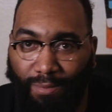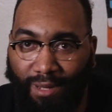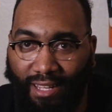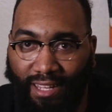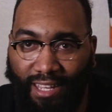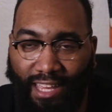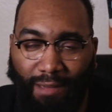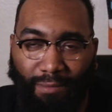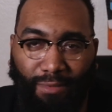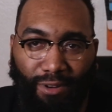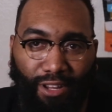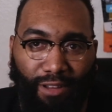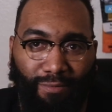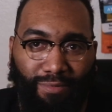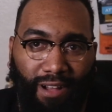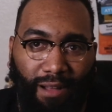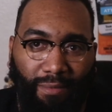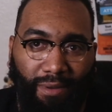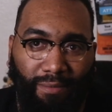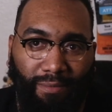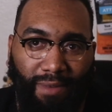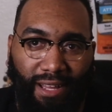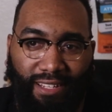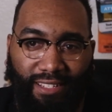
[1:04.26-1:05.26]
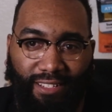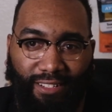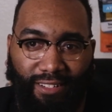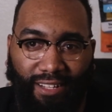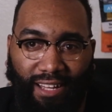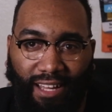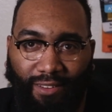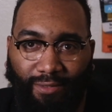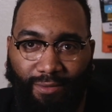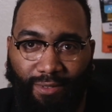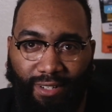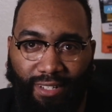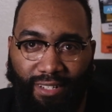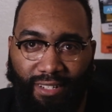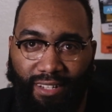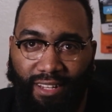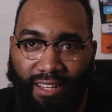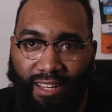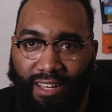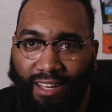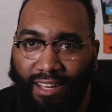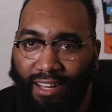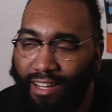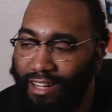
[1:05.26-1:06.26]
big gamer, you probably might still have one.
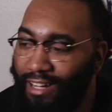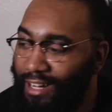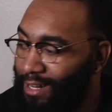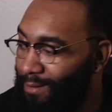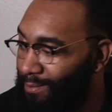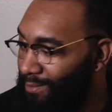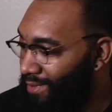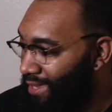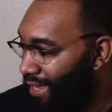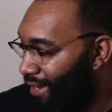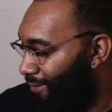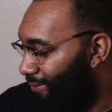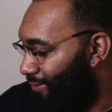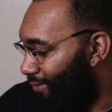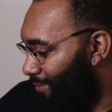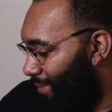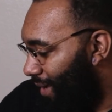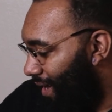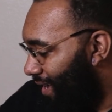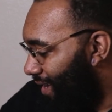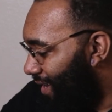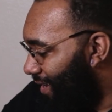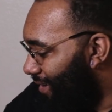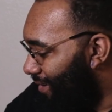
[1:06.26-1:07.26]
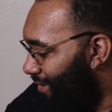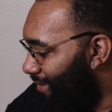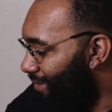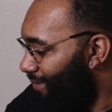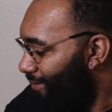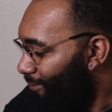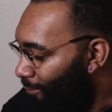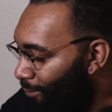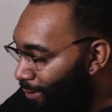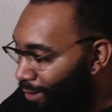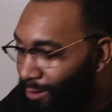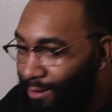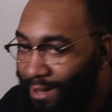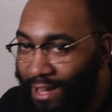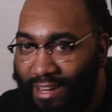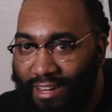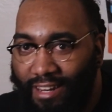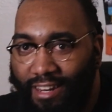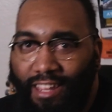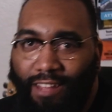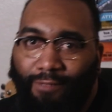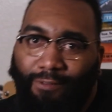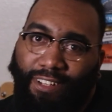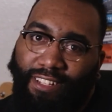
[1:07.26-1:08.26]
Now for my real
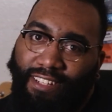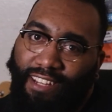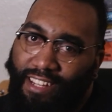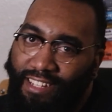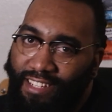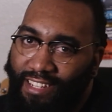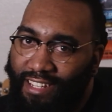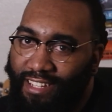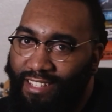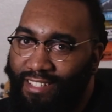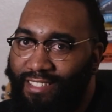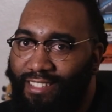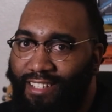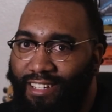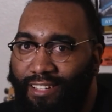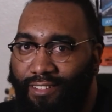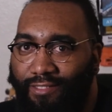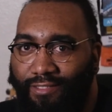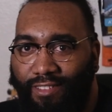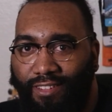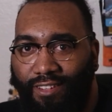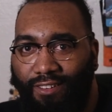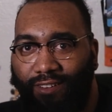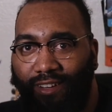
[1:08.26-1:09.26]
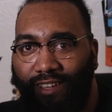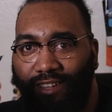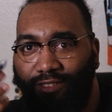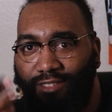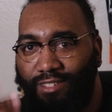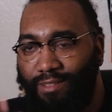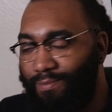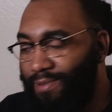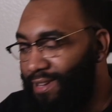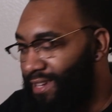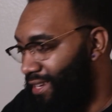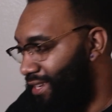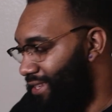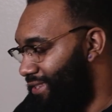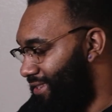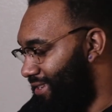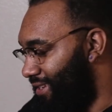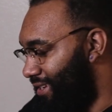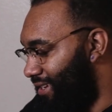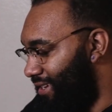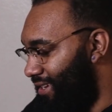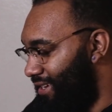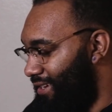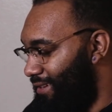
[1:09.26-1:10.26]
editing, retouching and stuff, I use a pen
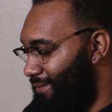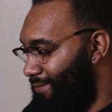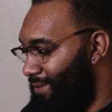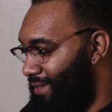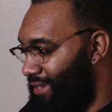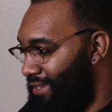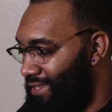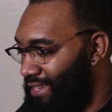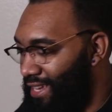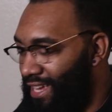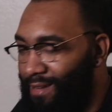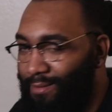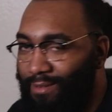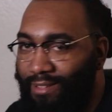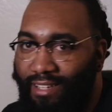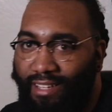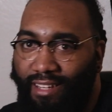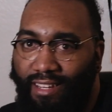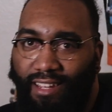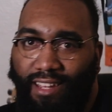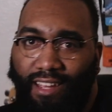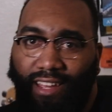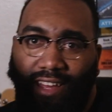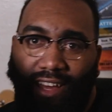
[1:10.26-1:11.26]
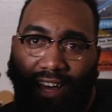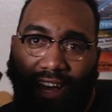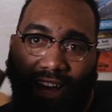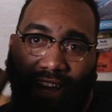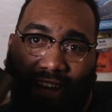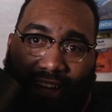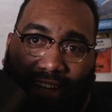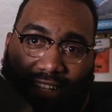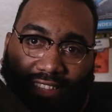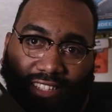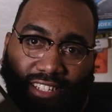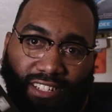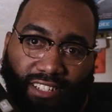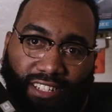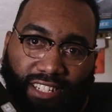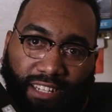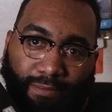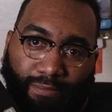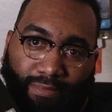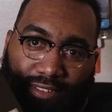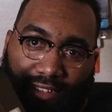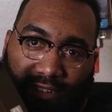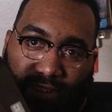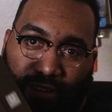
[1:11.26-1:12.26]
tablet. I got the
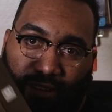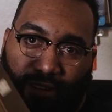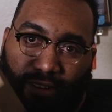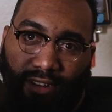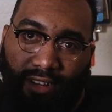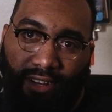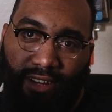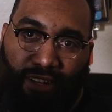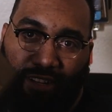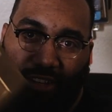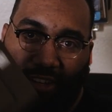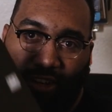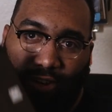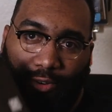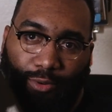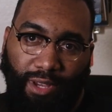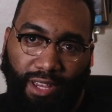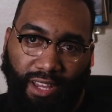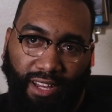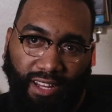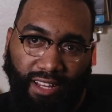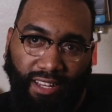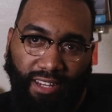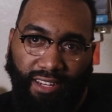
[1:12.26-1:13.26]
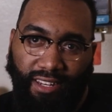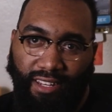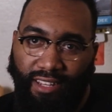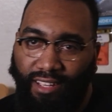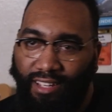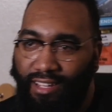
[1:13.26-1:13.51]
cheap Huion